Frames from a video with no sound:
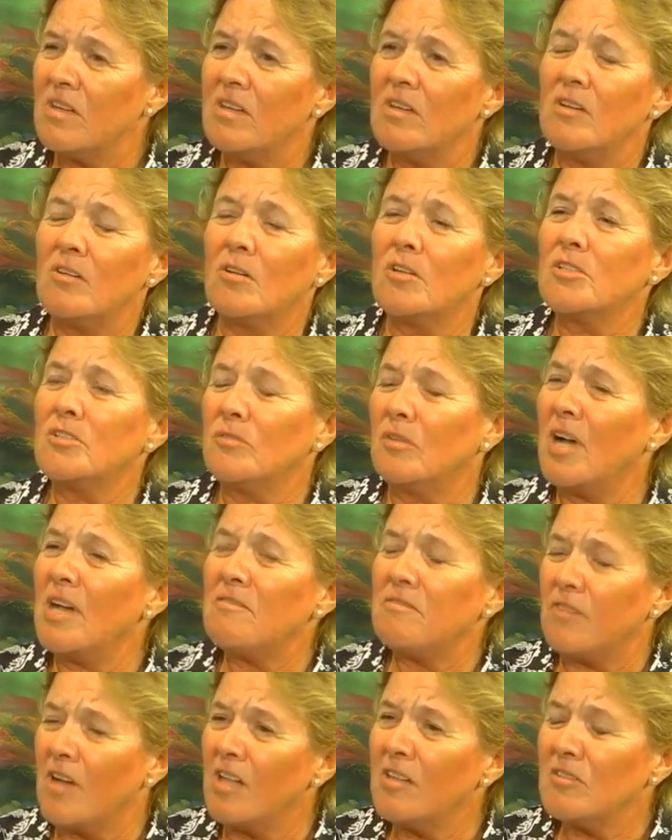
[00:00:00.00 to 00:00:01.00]
Or do I
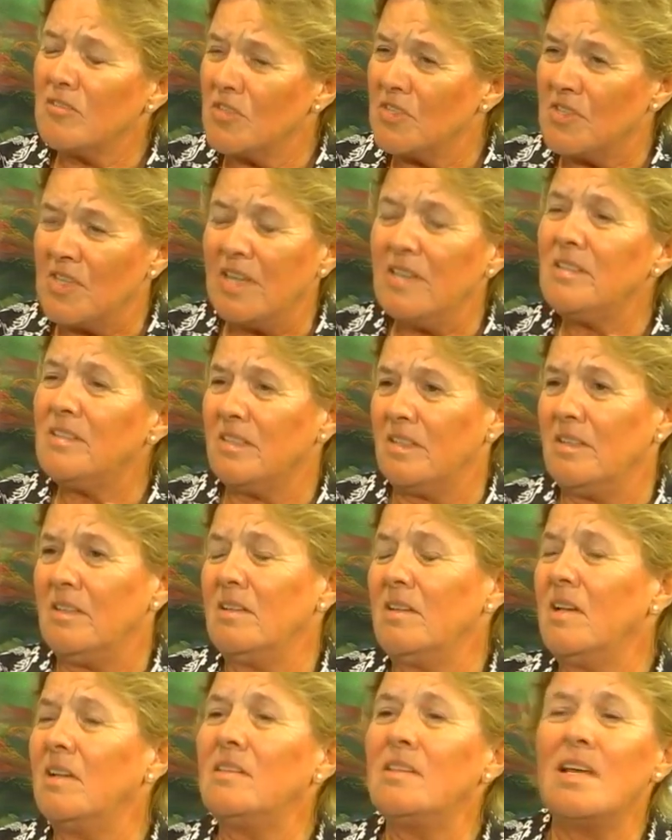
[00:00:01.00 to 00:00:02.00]
follow Satan?
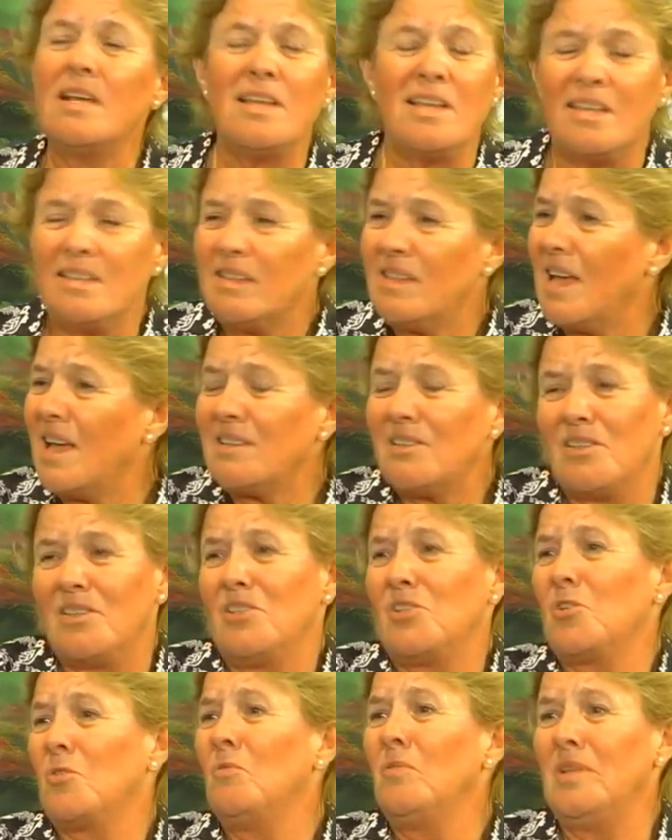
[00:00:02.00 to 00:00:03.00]
And, and that's a
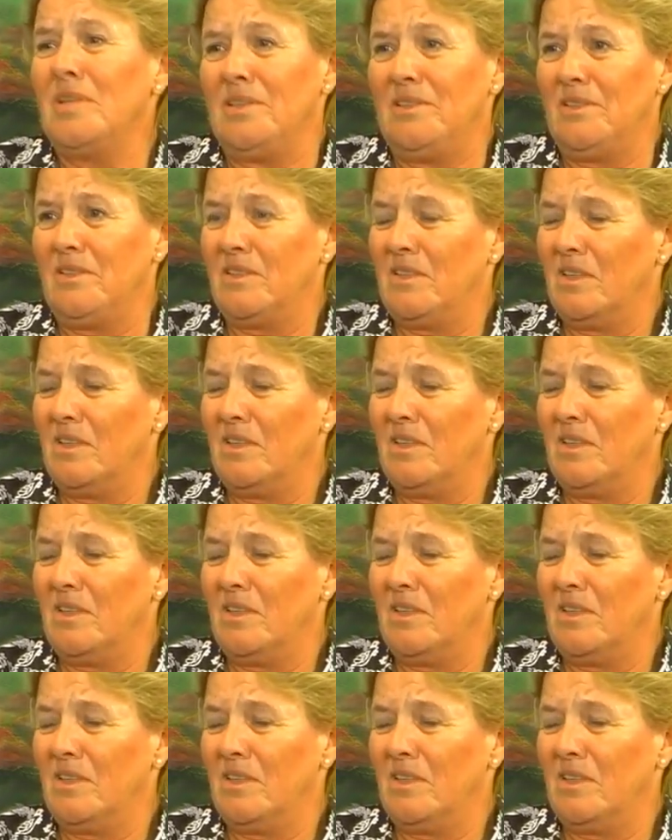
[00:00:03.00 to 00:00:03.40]
choice.